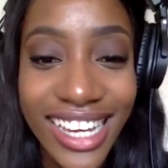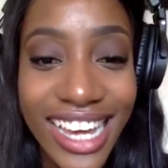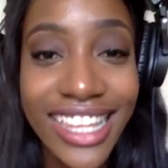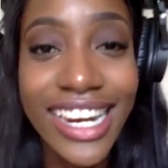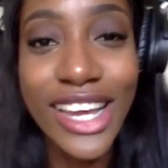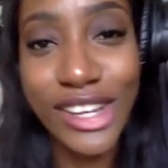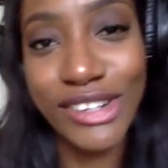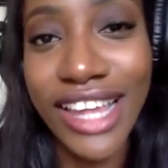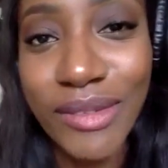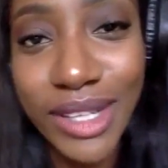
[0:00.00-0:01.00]
And then All I can
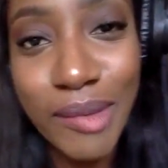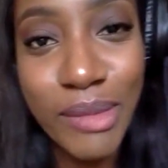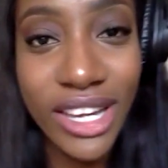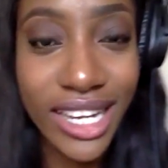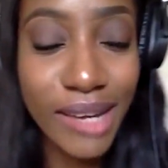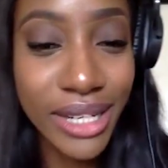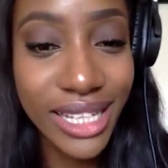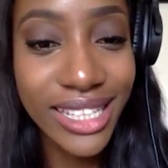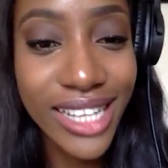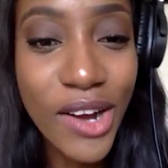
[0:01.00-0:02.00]
like, really be
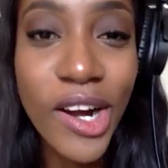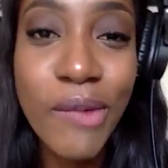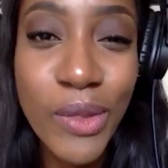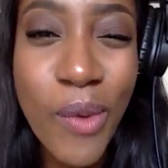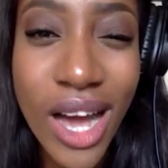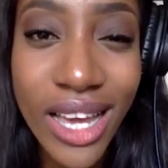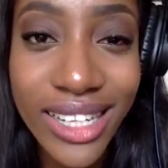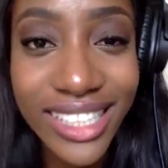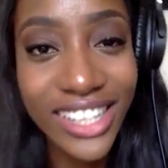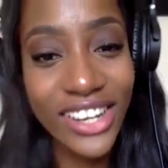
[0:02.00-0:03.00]
uninhibited. I'll come with
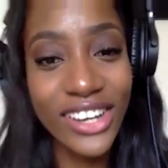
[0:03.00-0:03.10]
wine, you know?